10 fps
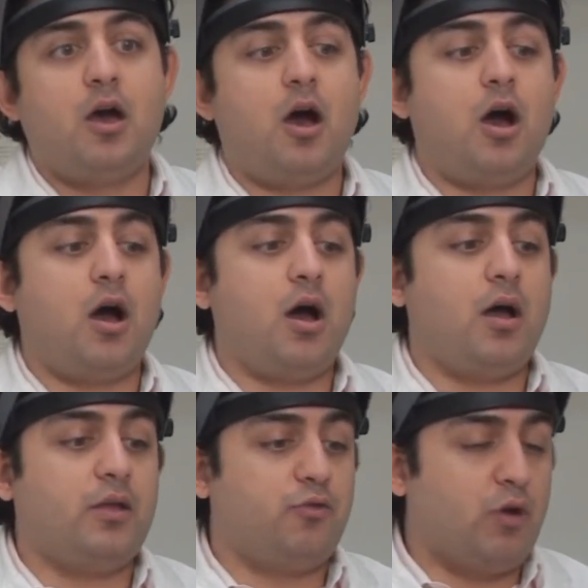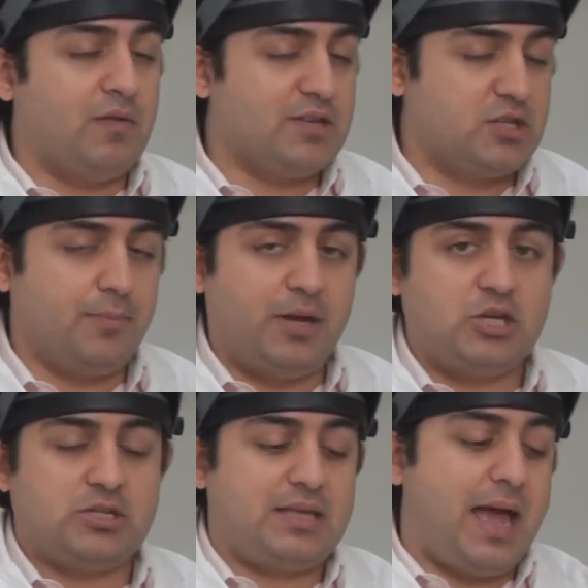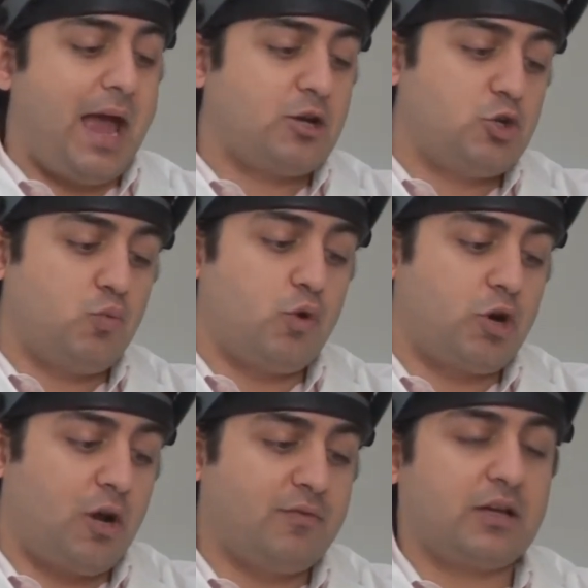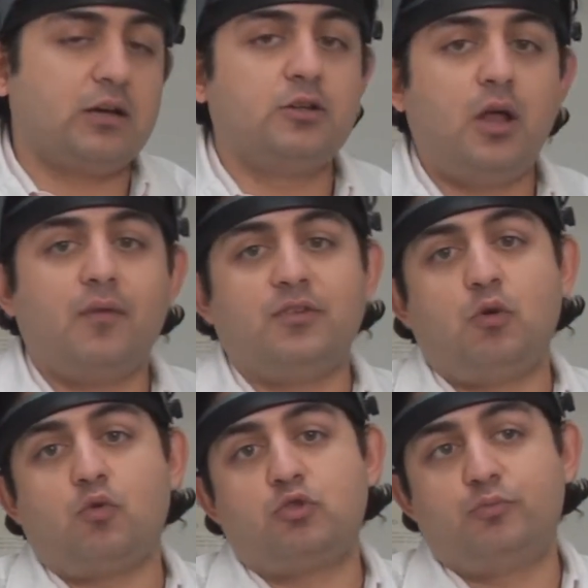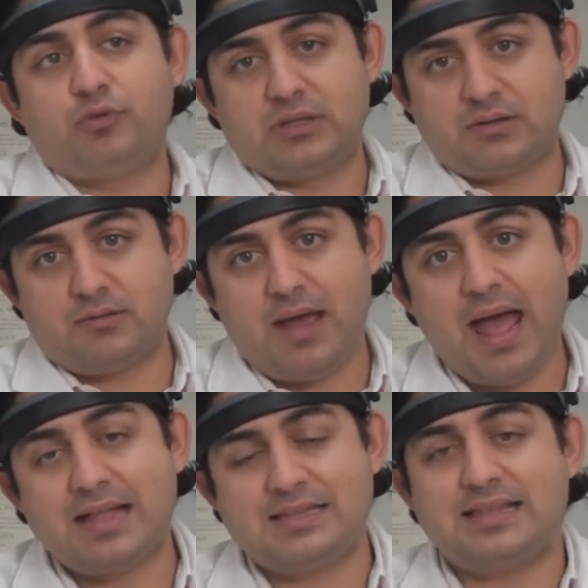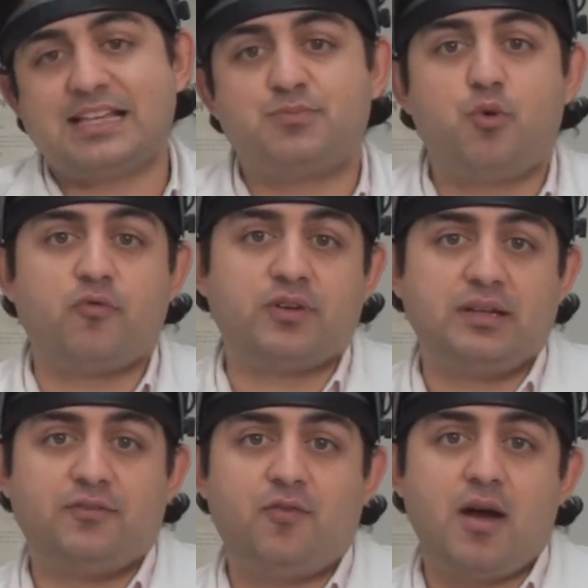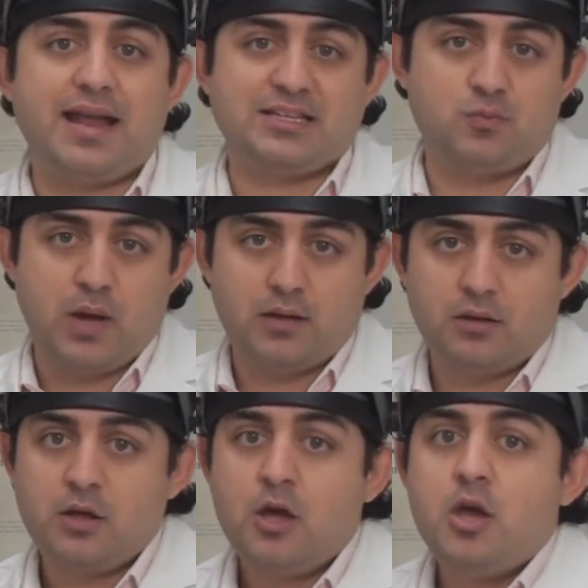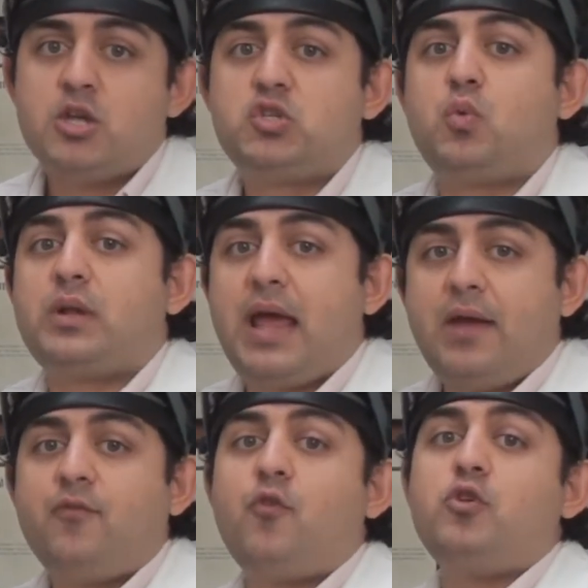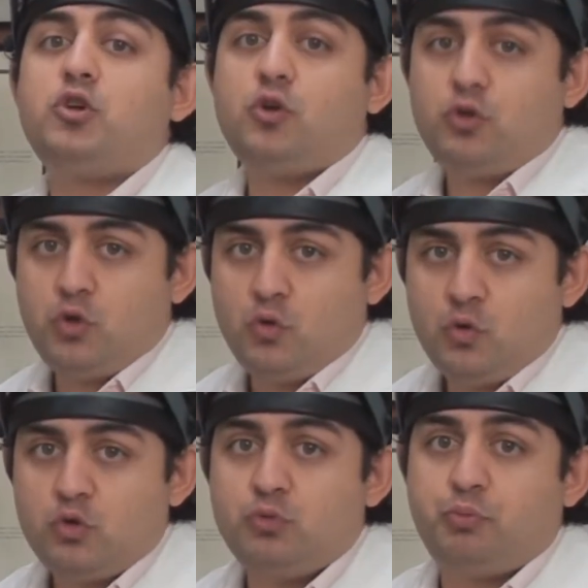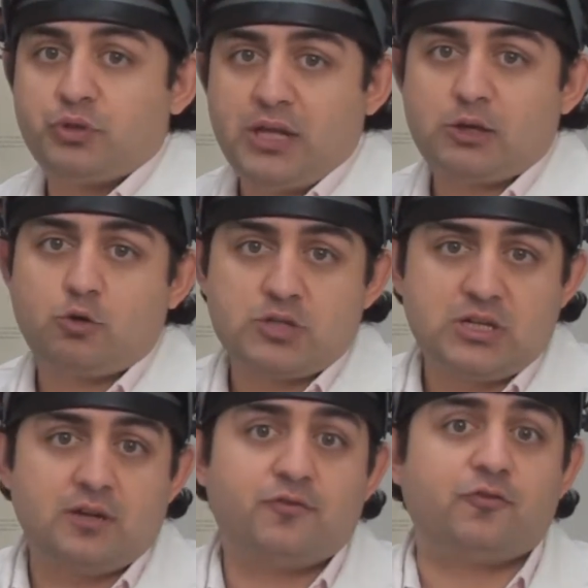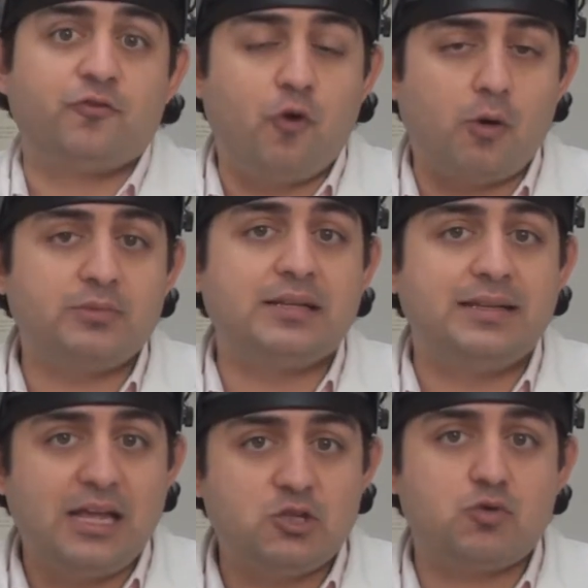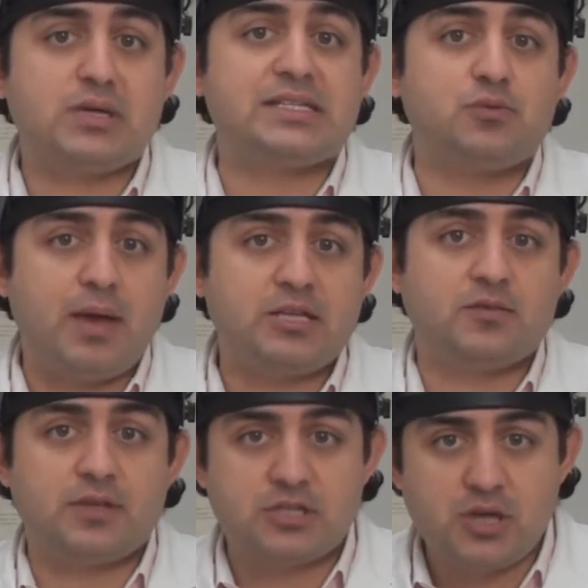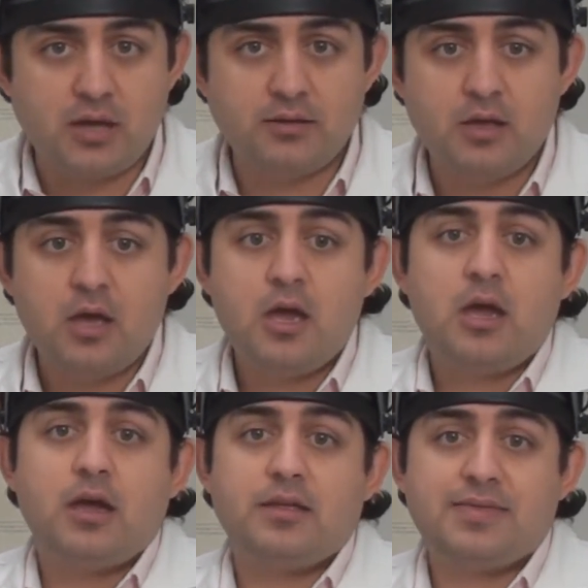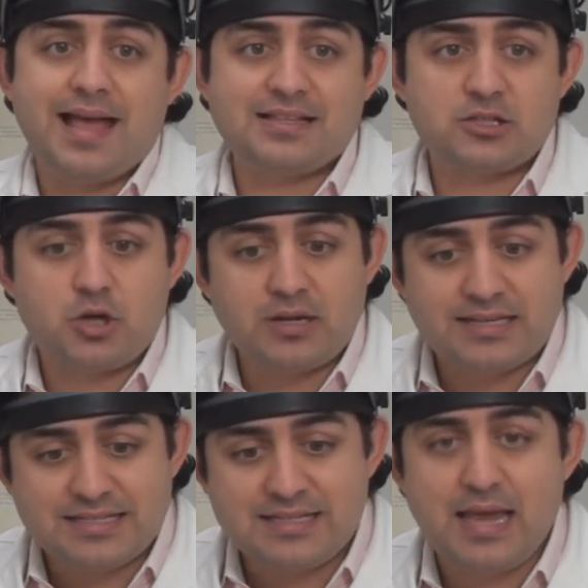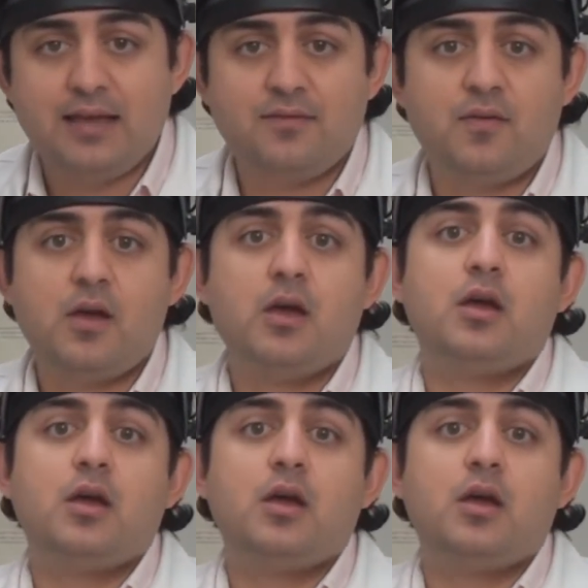There are even some patients that actually wear kind of like a glove in order to protect their hands, and that's perfectly fine as well. So whatever you could do to protect yourself from the dangerous rays of the sun, that's going to save